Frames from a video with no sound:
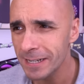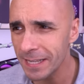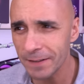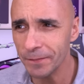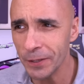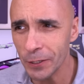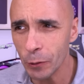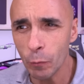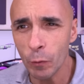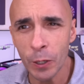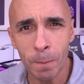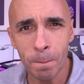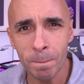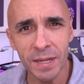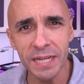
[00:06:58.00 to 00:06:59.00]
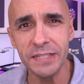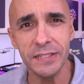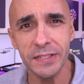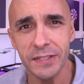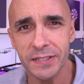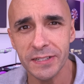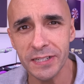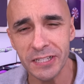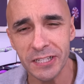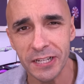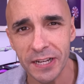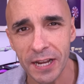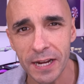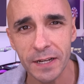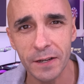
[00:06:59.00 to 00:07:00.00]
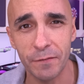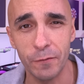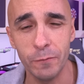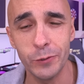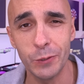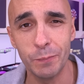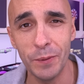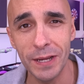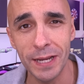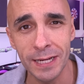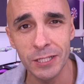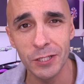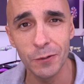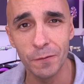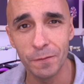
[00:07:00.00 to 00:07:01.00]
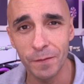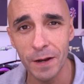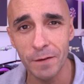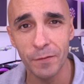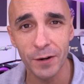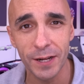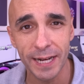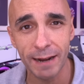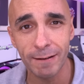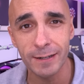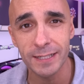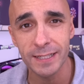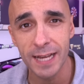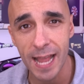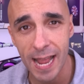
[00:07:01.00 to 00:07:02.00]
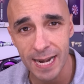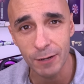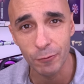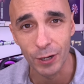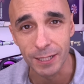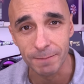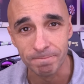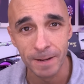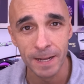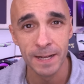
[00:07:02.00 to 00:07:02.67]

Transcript: giving you an immediate disconnect from speaking to your favourite character anyway.